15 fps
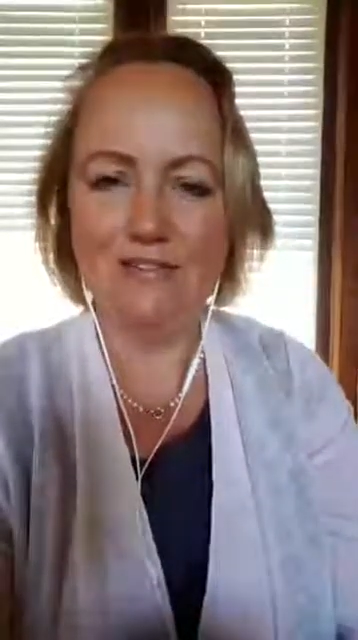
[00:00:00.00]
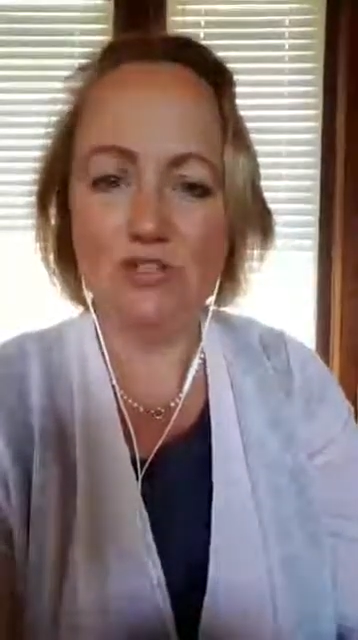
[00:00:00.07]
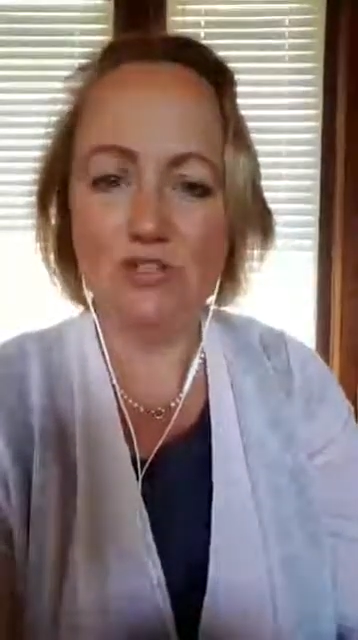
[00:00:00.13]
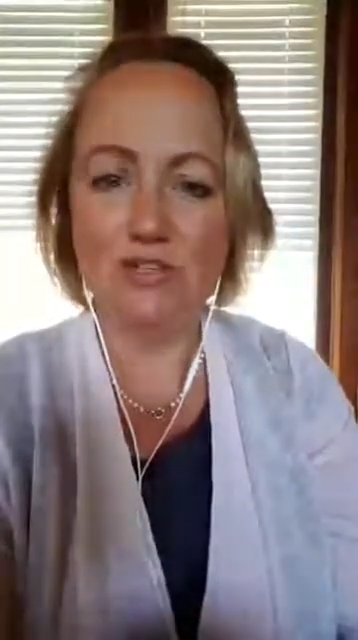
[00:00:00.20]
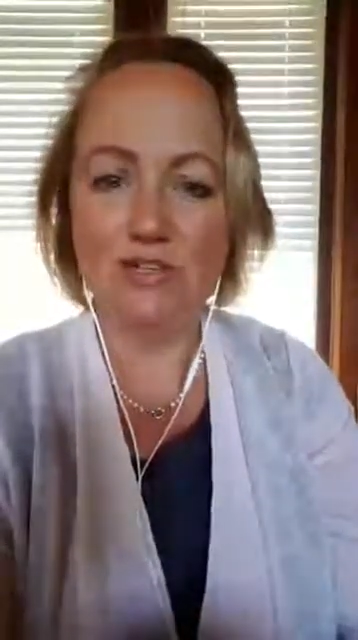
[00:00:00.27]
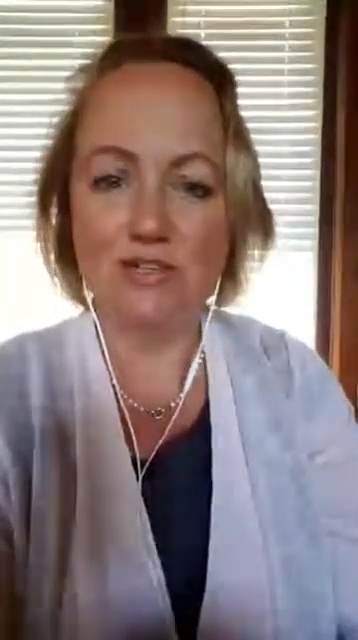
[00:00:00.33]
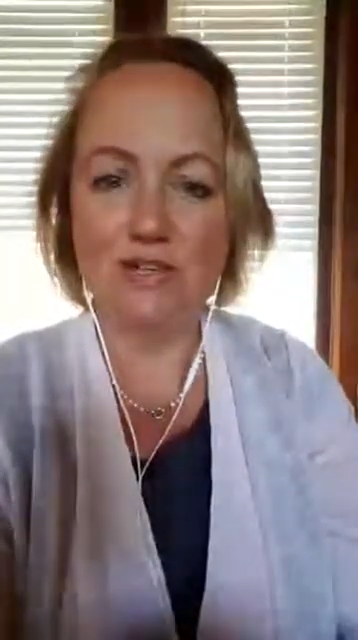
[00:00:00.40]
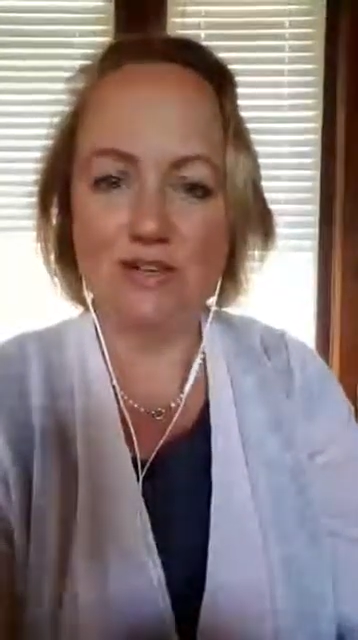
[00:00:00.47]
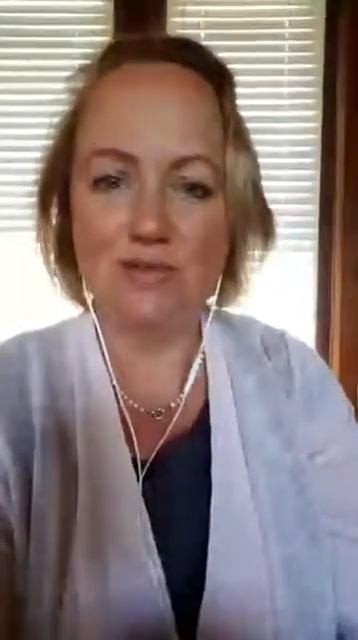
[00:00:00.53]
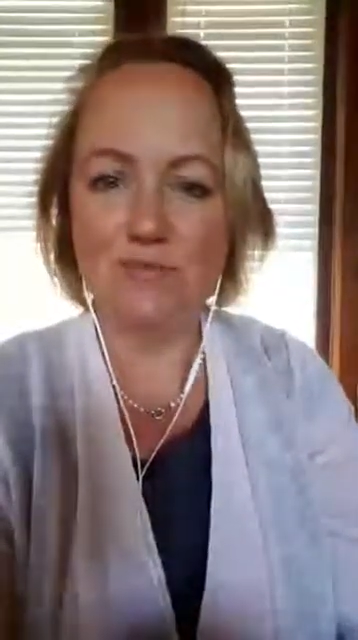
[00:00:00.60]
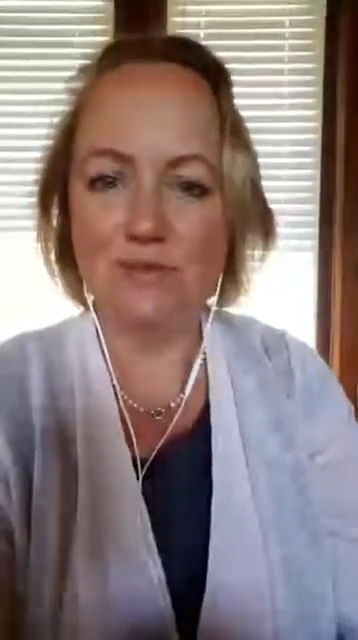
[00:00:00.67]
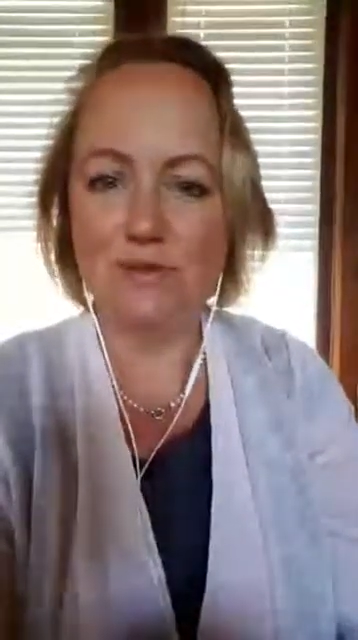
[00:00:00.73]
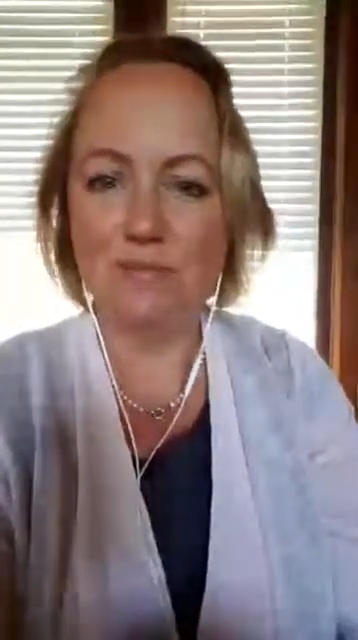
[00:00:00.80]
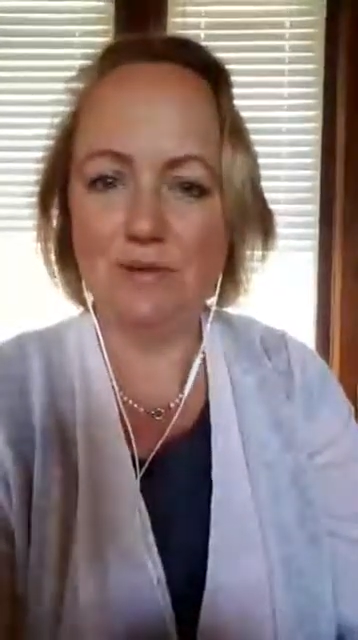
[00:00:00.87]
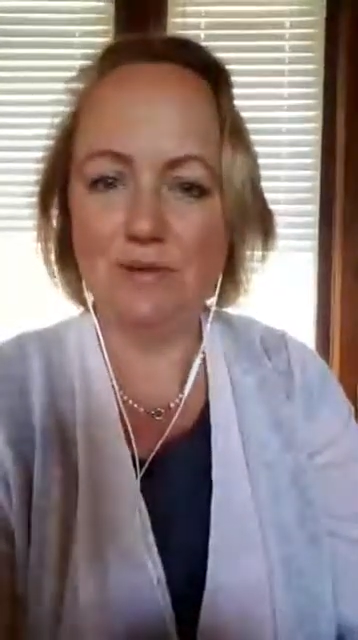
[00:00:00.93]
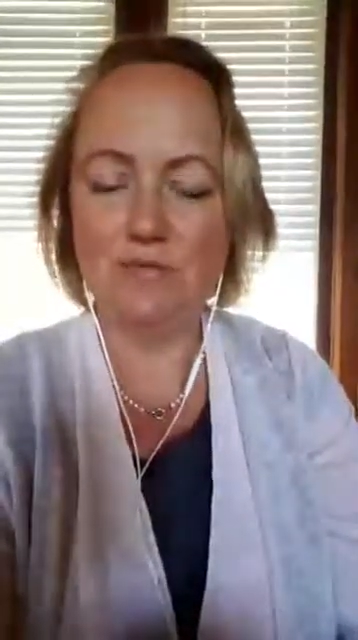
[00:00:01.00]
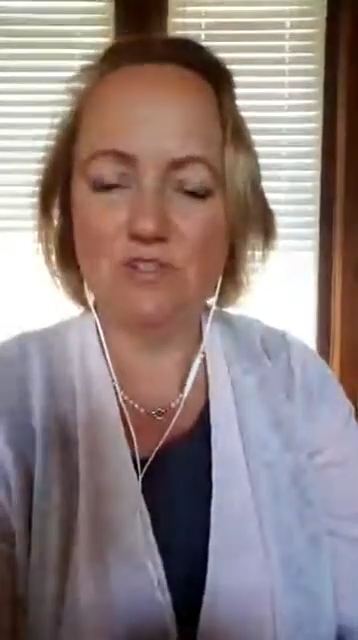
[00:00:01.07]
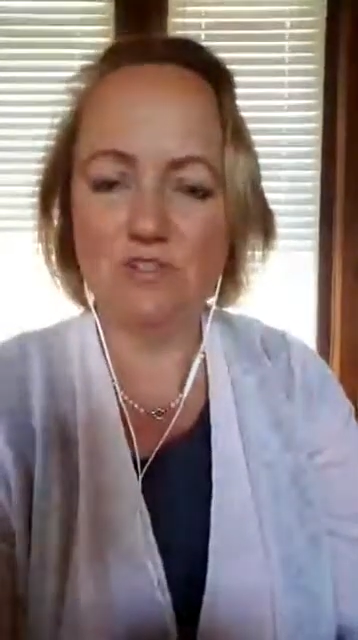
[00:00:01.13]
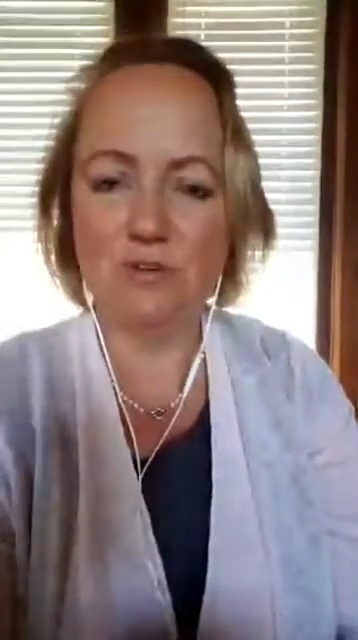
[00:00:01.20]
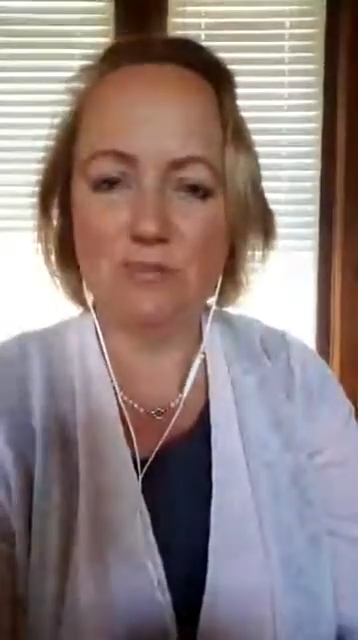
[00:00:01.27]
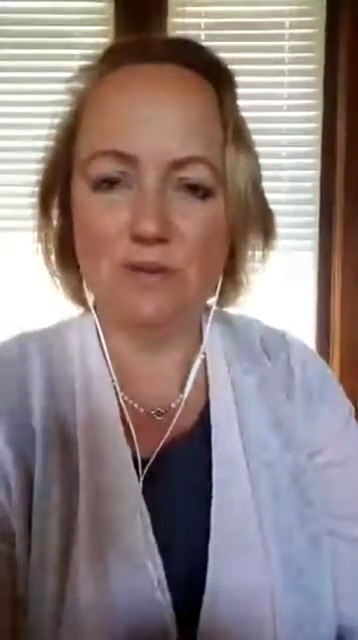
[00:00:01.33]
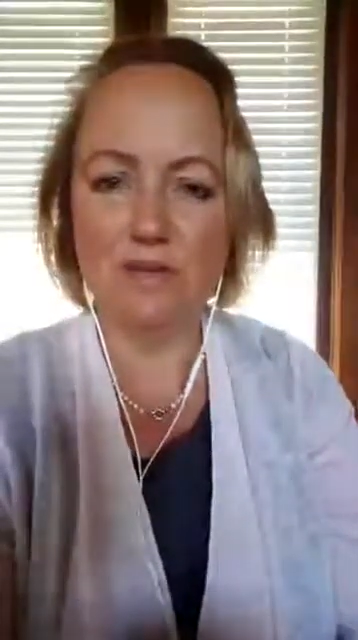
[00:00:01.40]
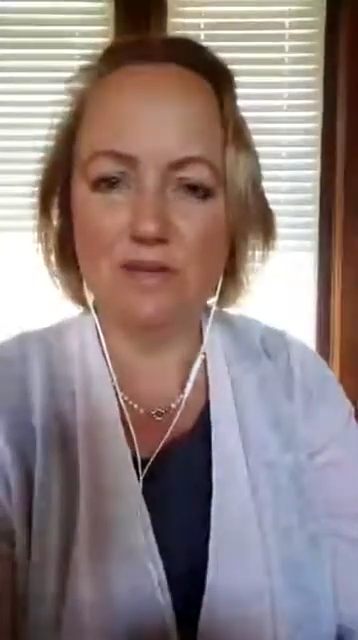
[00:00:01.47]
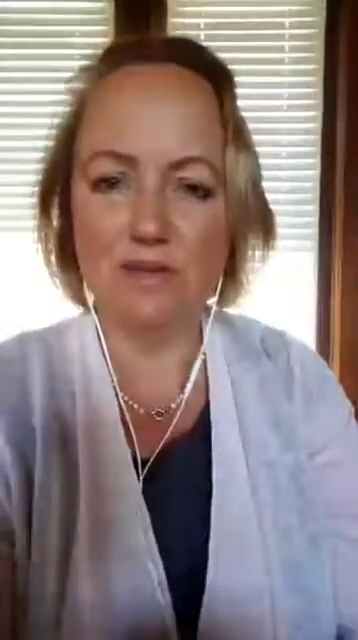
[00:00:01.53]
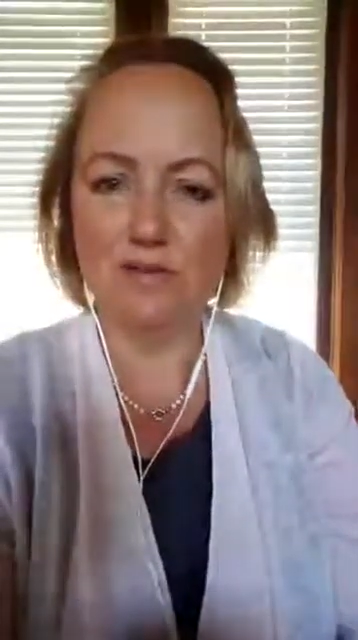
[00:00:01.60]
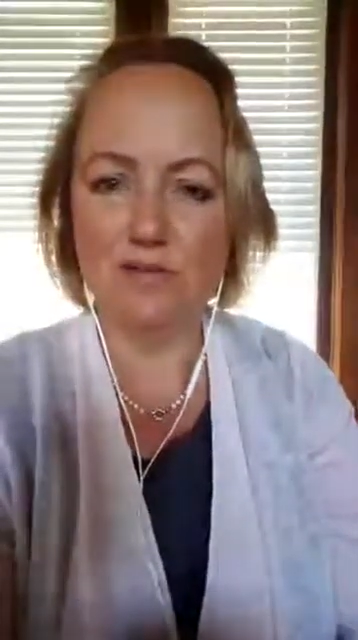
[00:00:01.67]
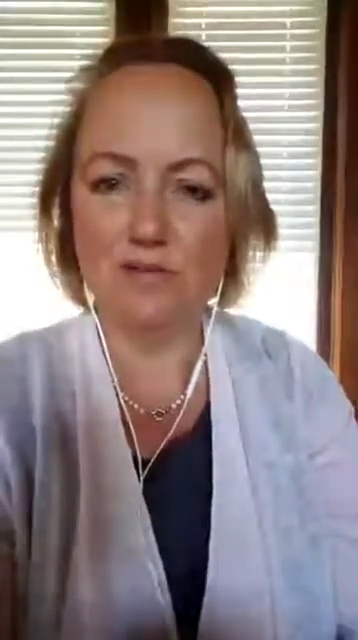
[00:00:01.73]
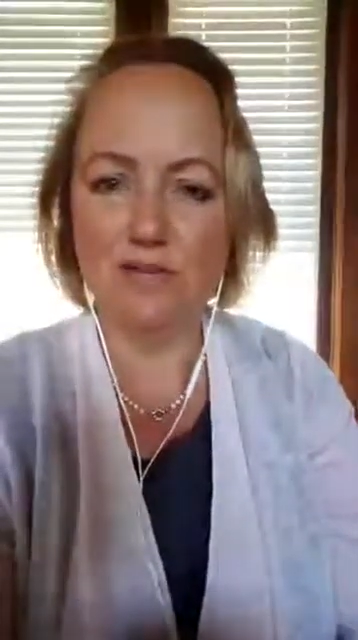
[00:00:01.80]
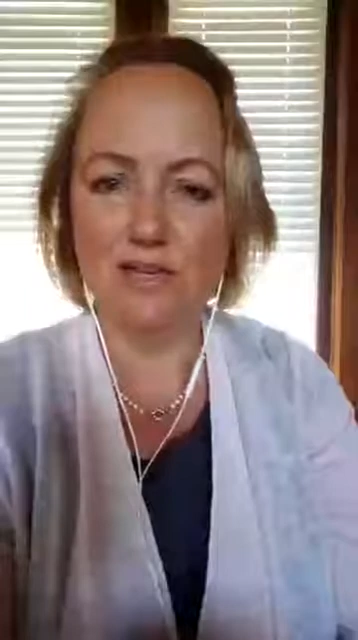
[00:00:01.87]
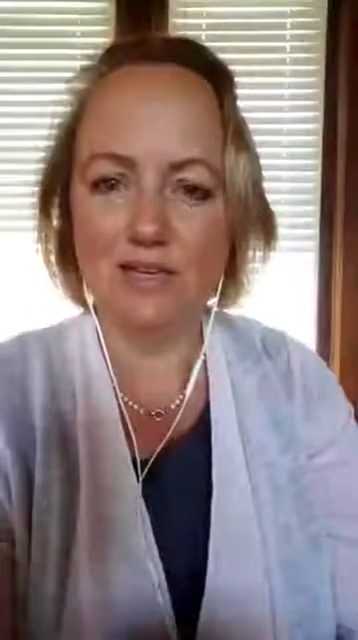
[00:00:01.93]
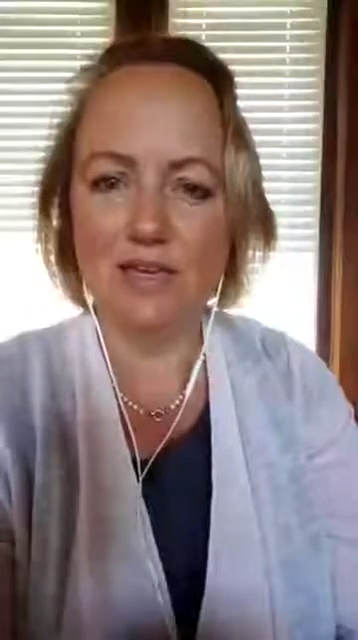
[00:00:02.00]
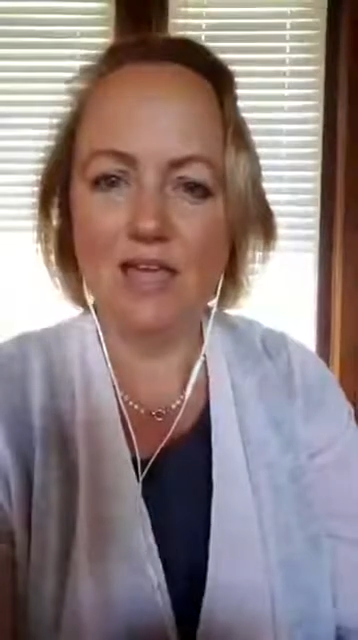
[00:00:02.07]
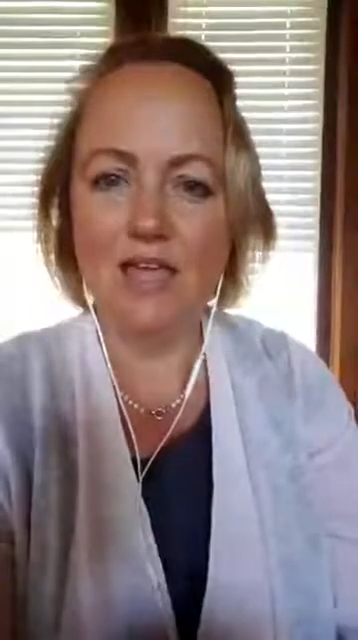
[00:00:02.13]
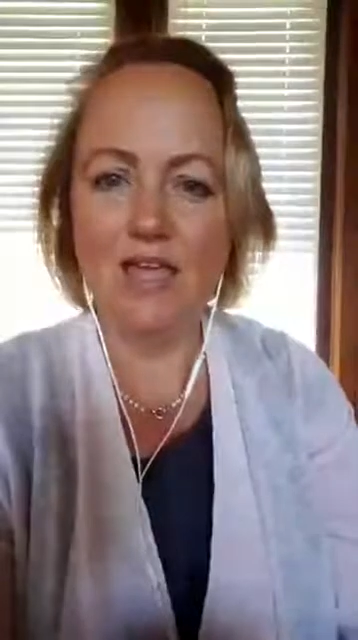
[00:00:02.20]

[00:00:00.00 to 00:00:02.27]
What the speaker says: Do you need to help somebody with shopping and cooking?